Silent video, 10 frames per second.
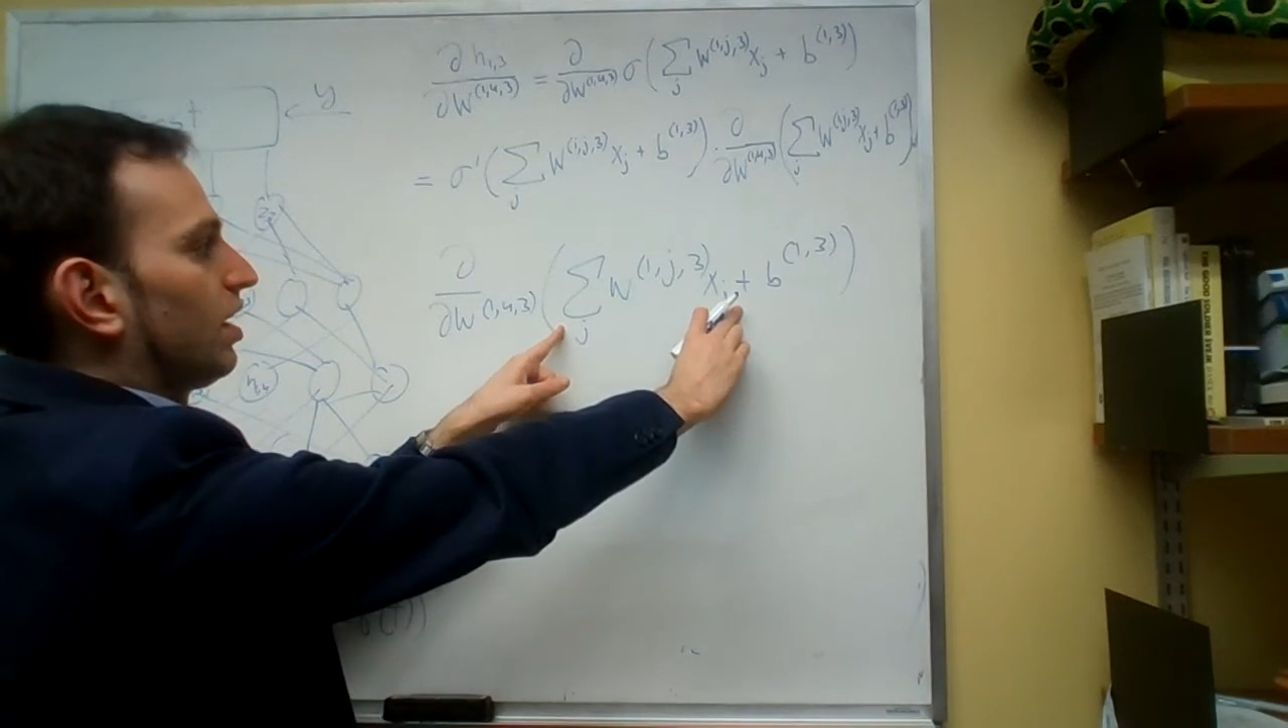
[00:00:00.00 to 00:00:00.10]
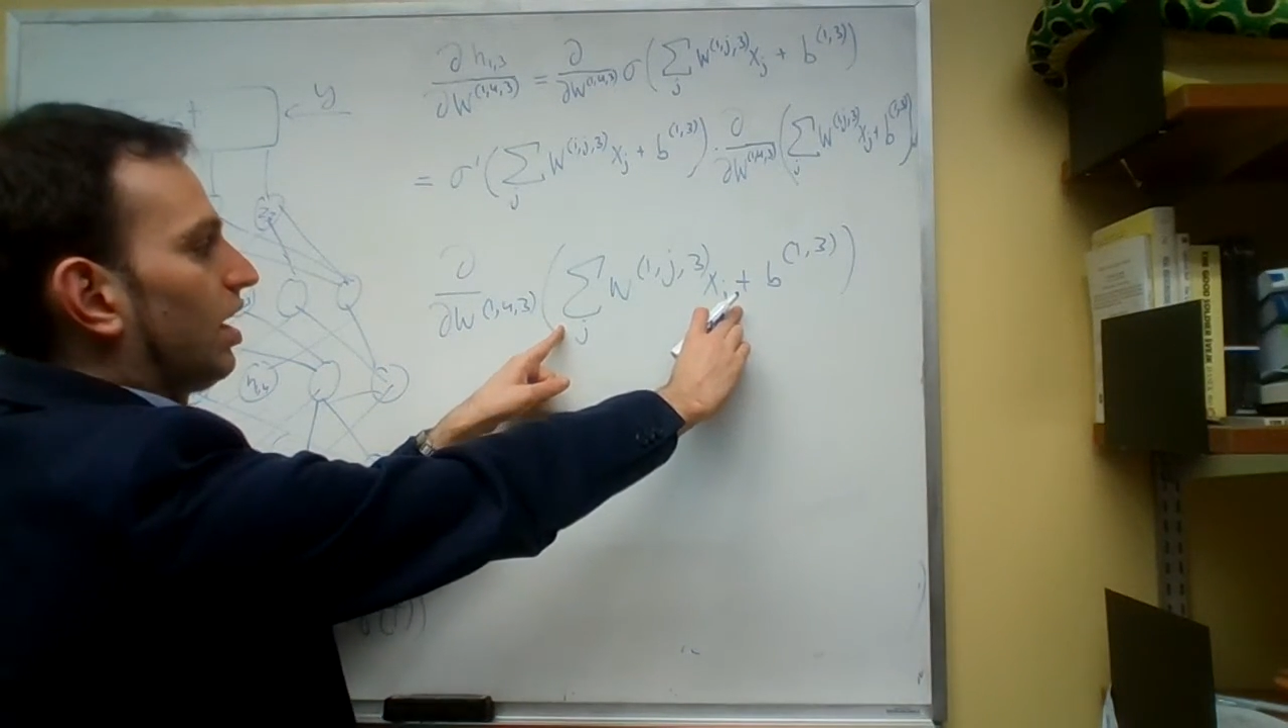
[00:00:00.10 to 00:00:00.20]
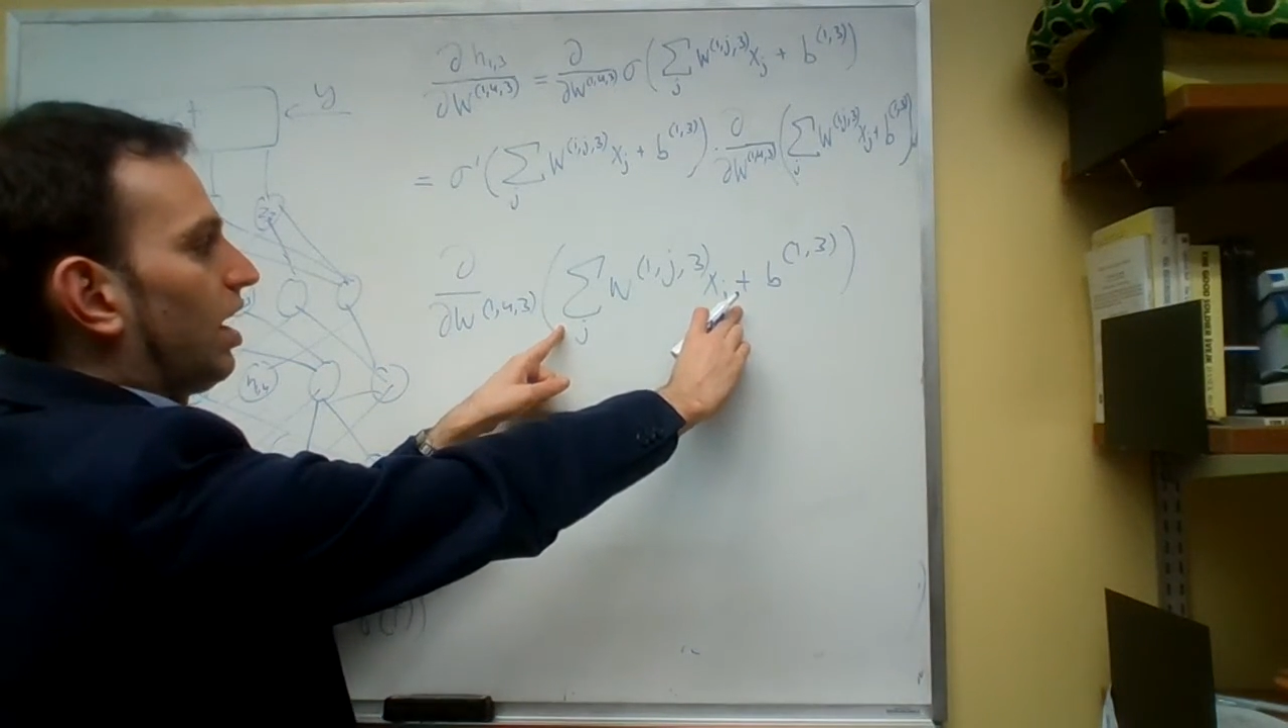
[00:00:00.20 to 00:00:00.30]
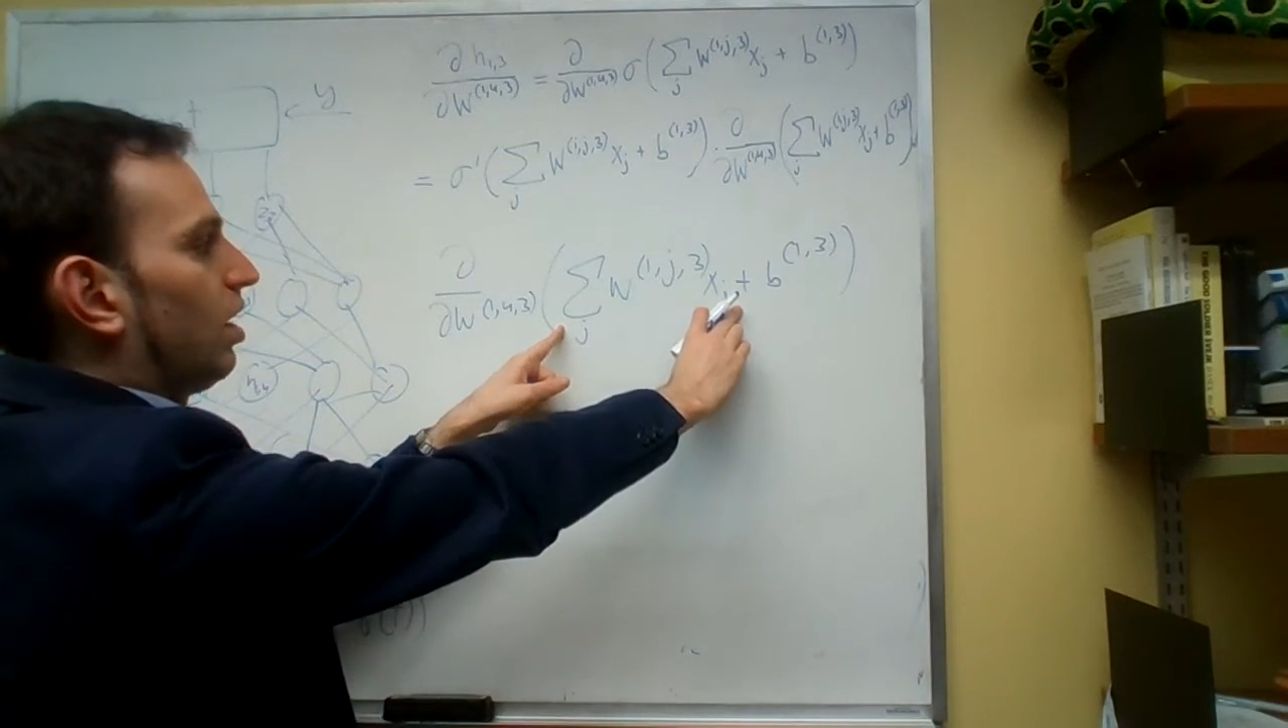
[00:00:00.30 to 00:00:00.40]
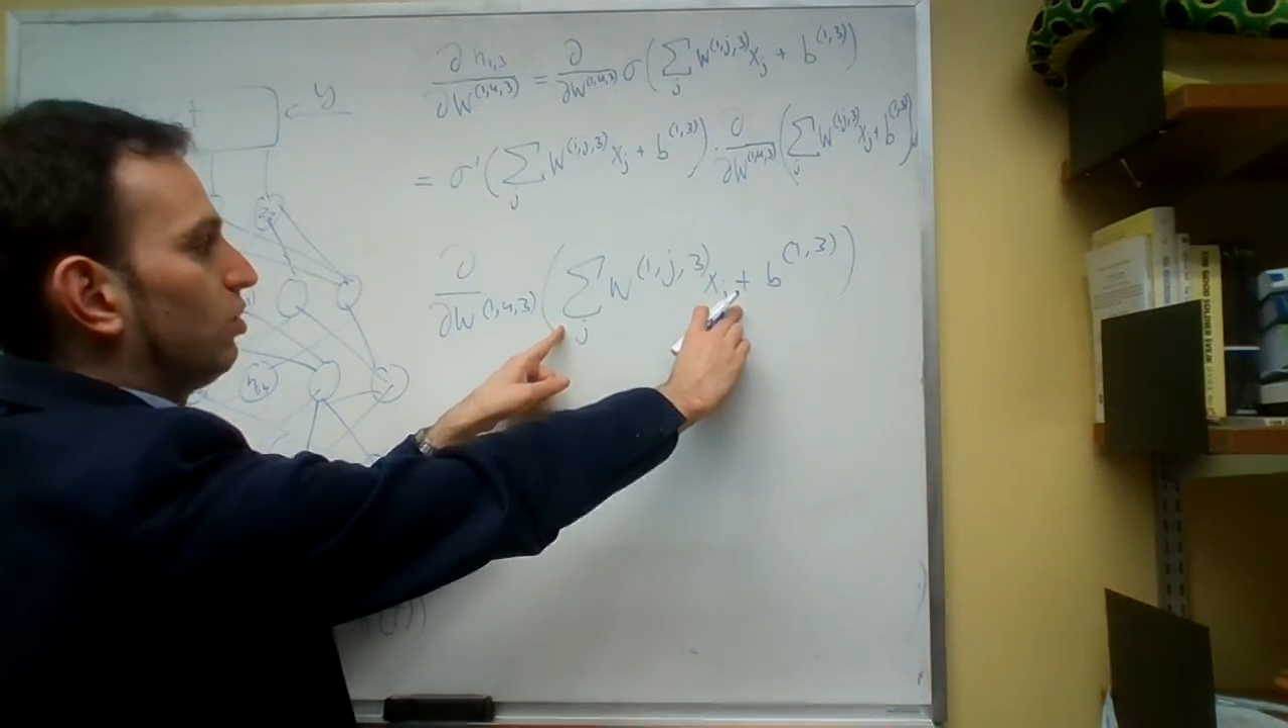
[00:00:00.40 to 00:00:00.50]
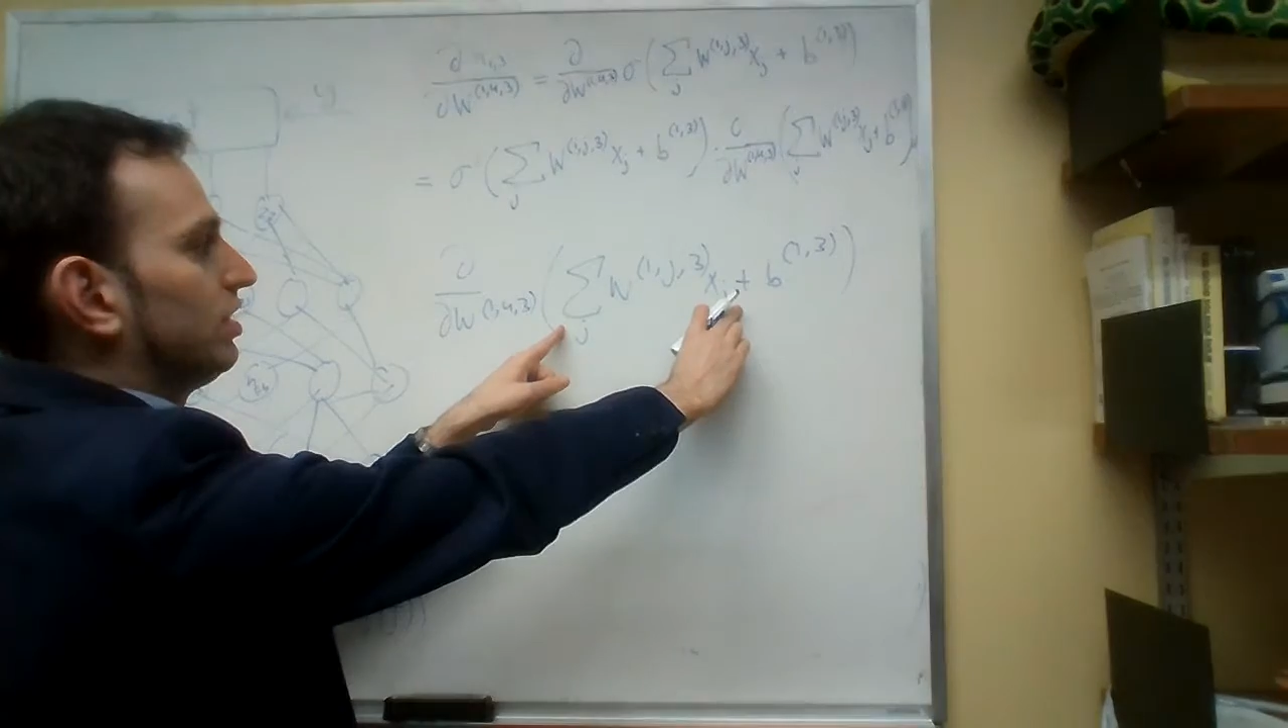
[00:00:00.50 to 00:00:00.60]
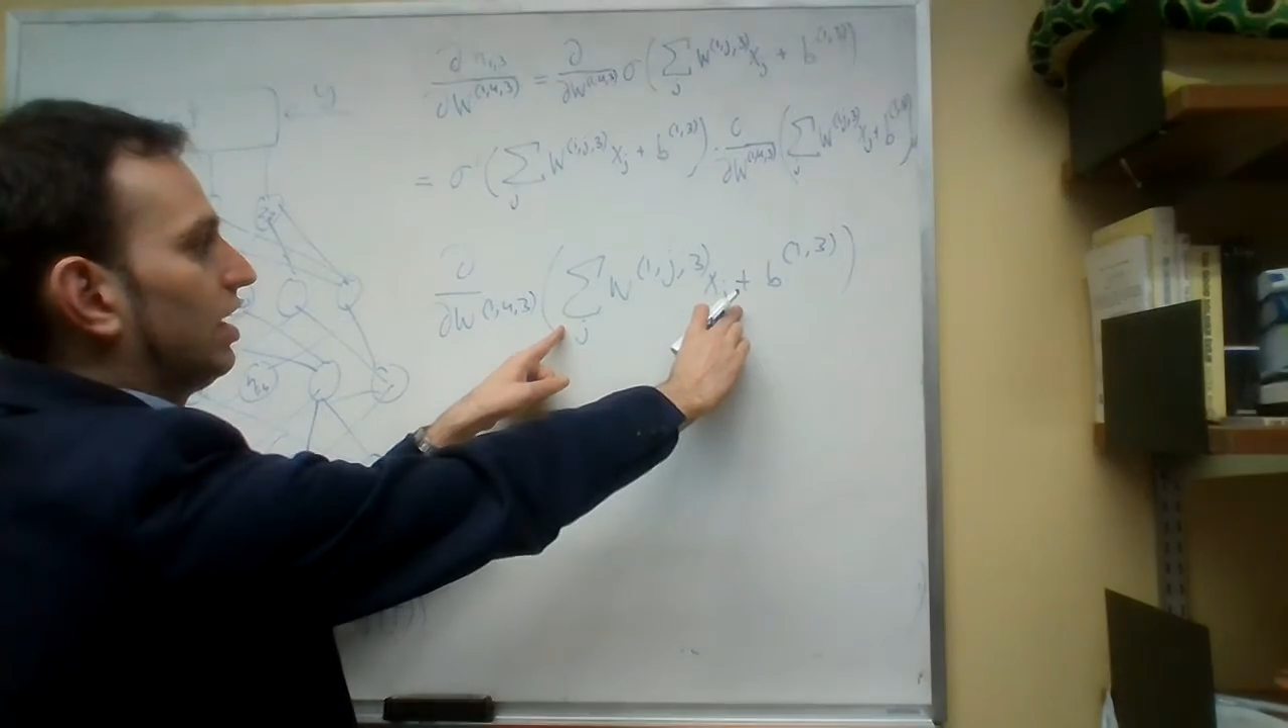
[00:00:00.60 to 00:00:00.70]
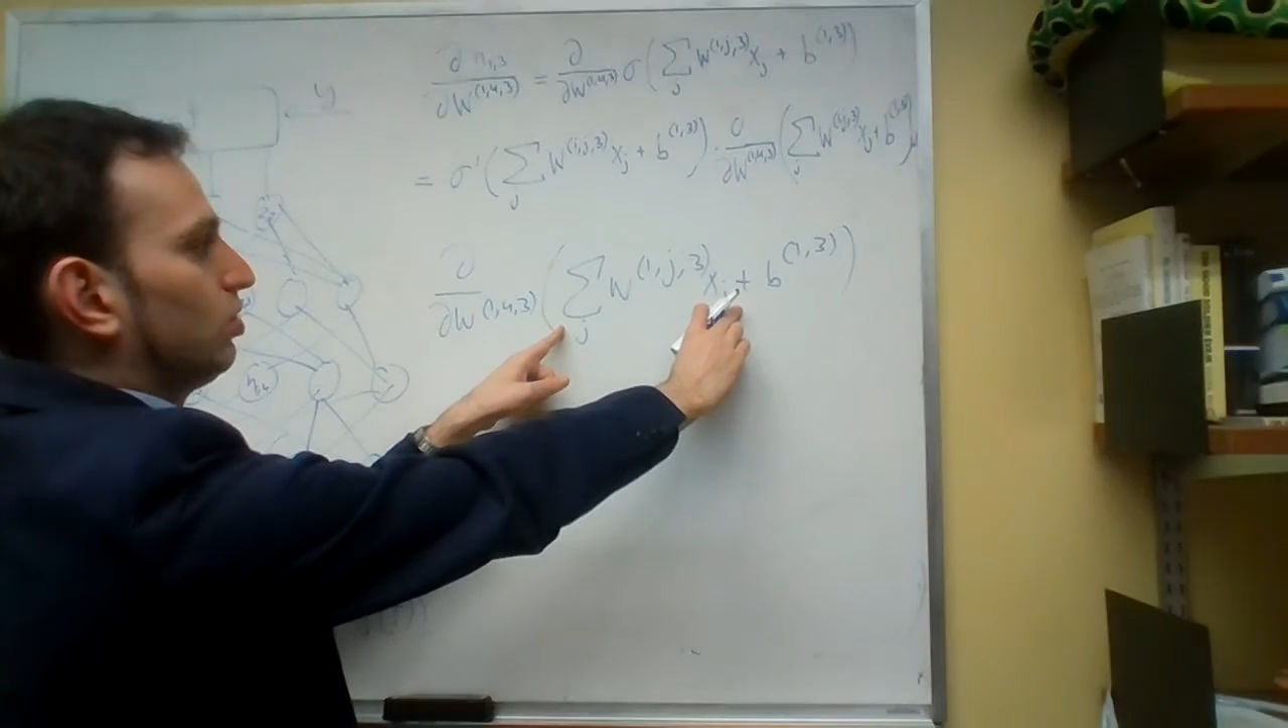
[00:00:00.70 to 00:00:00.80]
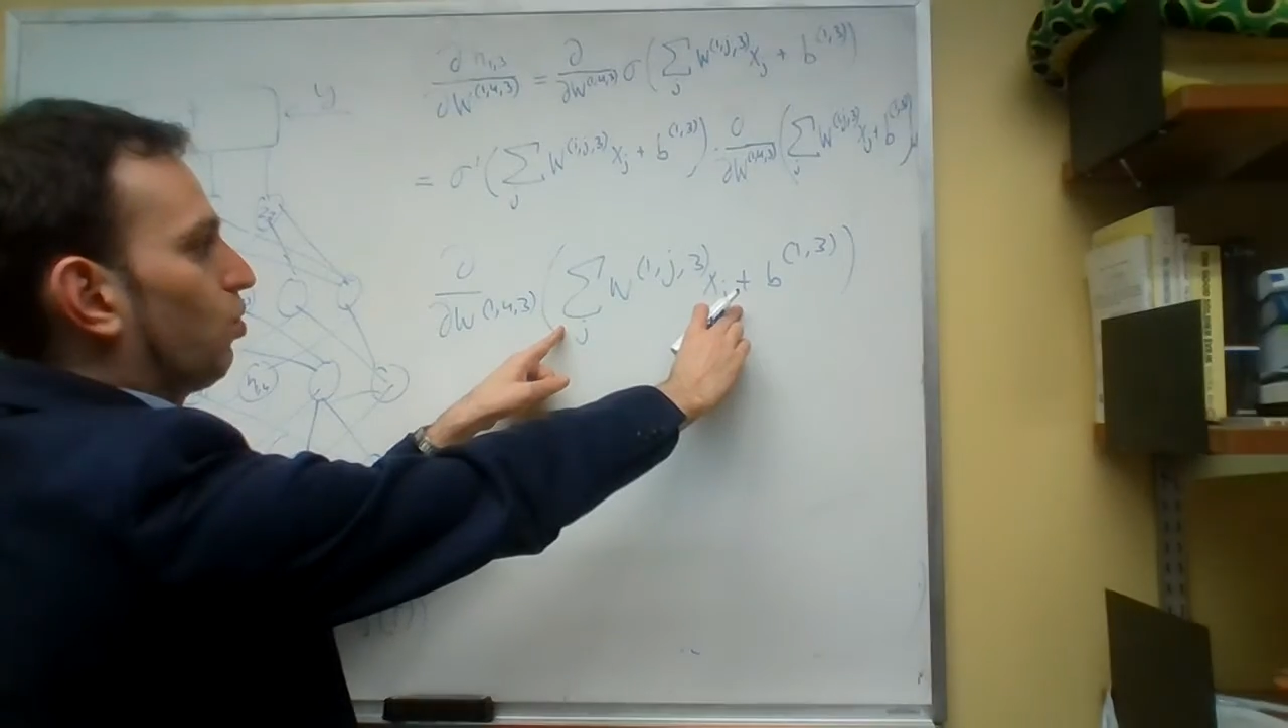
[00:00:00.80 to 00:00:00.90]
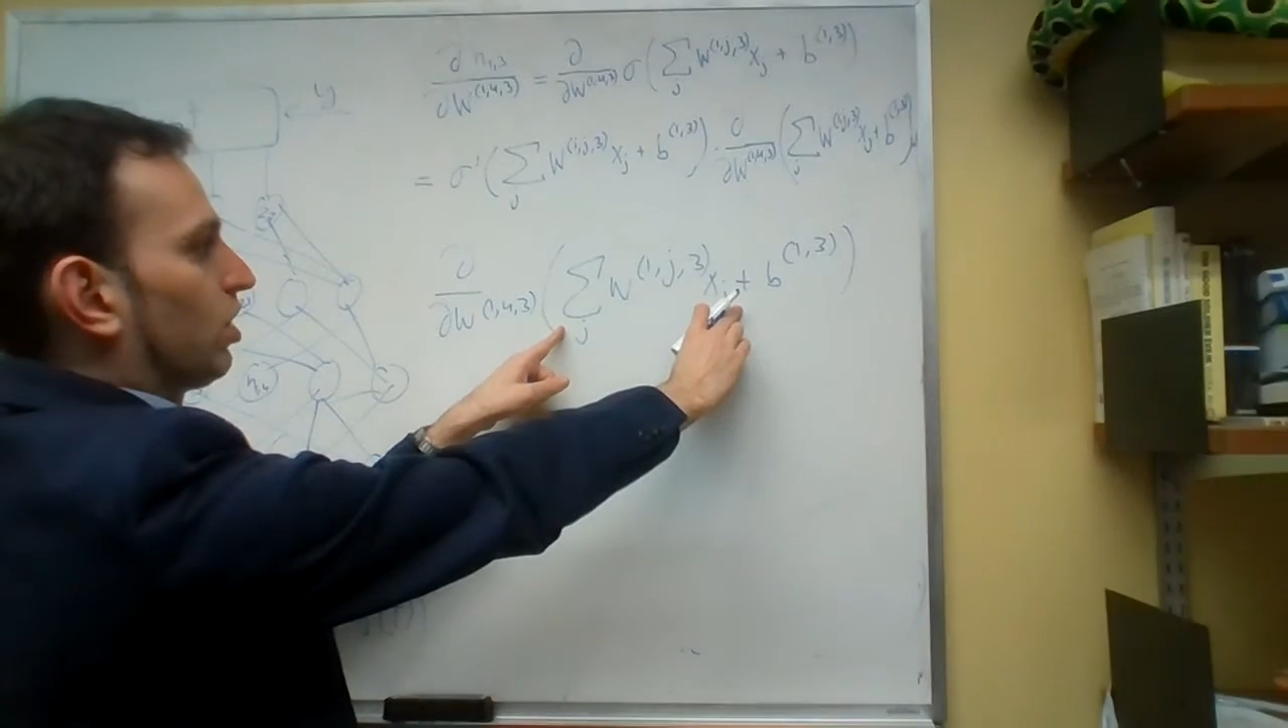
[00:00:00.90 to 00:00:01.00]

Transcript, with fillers: How would that